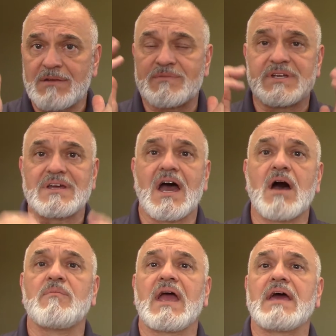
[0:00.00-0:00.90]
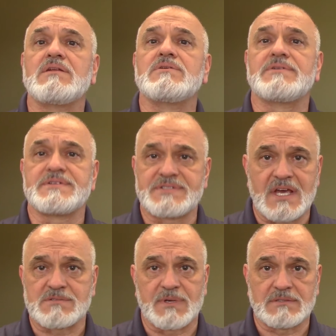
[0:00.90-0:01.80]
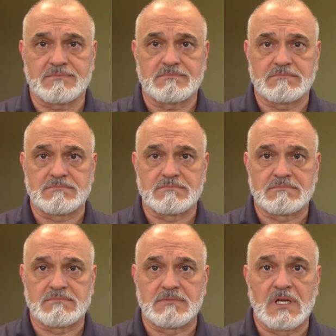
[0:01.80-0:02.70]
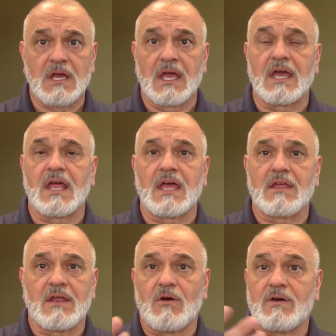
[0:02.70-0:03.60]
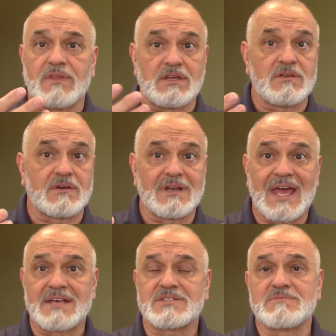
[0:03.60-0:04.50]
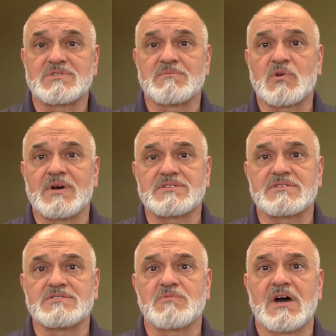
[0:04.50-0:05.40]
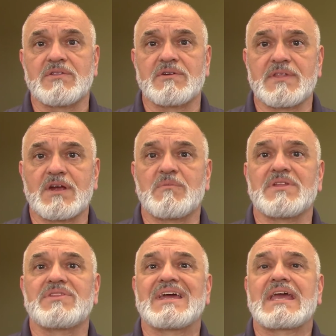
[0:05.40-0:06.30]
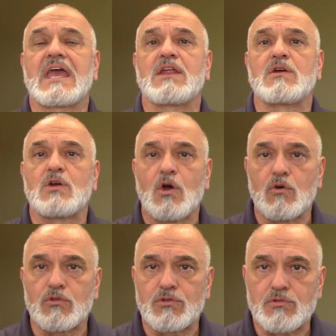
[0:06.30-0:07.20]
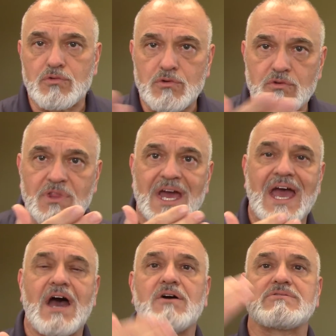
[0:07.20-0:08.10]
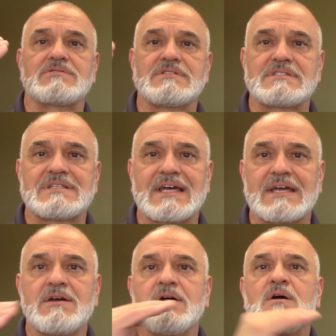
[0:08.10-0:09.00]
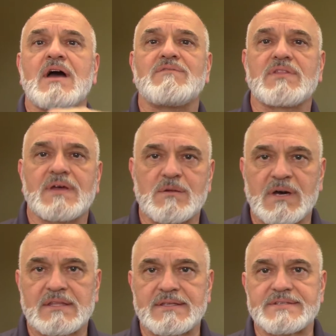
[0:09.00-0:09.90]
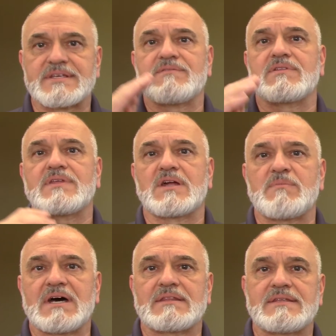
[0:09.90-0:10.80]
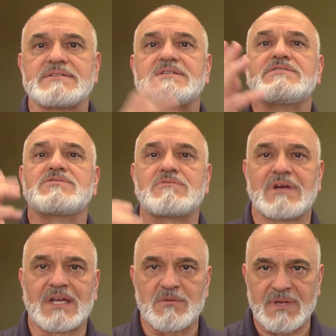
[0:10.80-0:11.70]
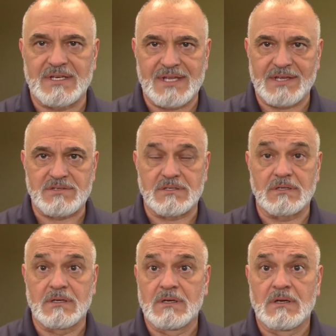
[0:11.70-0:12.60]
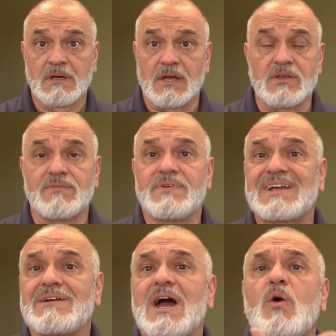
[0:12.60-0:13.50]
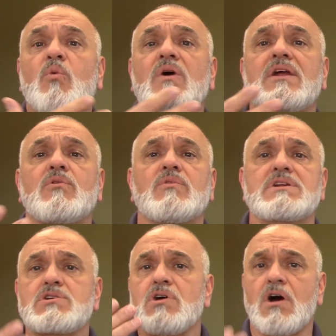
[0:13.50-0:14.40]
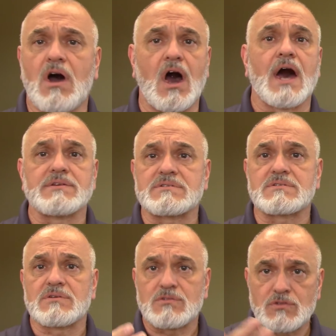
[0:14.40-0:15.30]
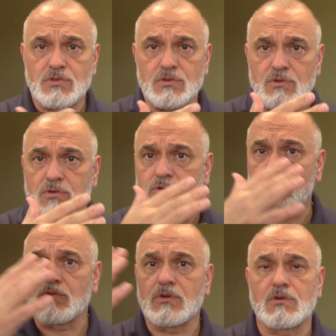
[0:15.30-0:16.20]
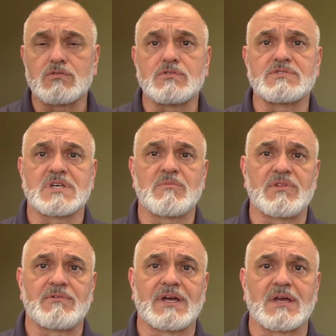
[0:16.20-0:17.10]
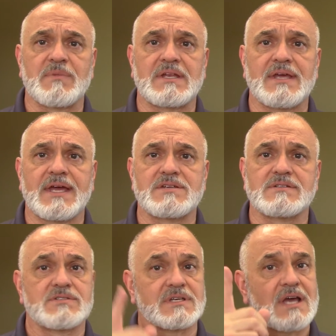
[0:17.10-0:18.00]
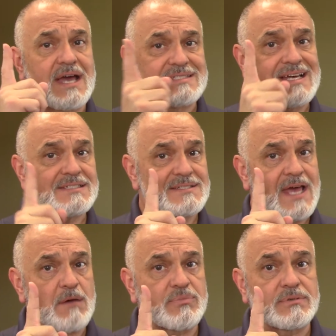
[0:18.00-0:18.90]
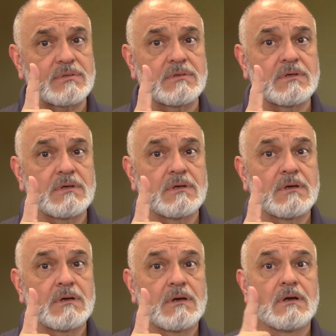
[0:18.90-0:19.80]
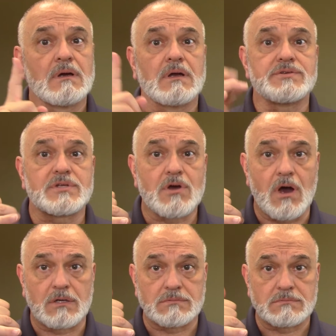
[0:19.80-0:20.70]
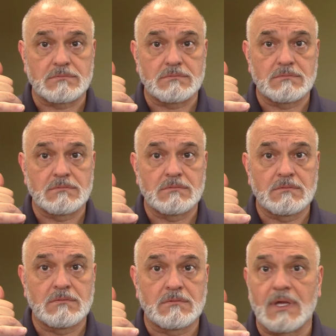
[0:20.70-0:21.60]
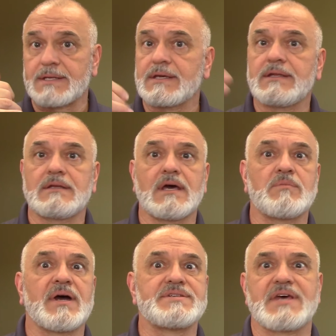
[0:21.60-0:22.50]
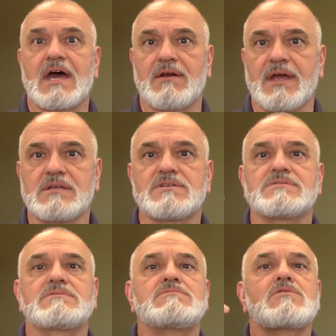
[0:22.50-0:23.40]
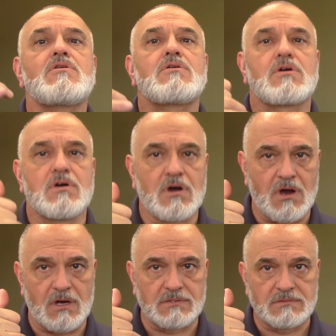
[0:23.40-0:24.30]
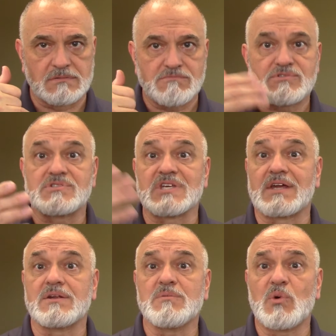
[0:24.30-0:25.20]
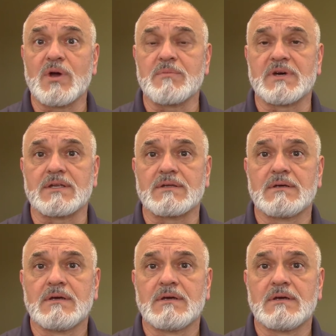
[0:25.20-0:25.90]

them to come and do an assessment and, you know, and then you could ask them some questions while they're there, but they can go through the house and say, have you thought about this? Have you thought about this? Here's a recommendation. And you figure out what it would cost to, you know, do some of the recommendations. The Kaizen step is to call. Not to get it done by Saturday, just call. Set an appointment.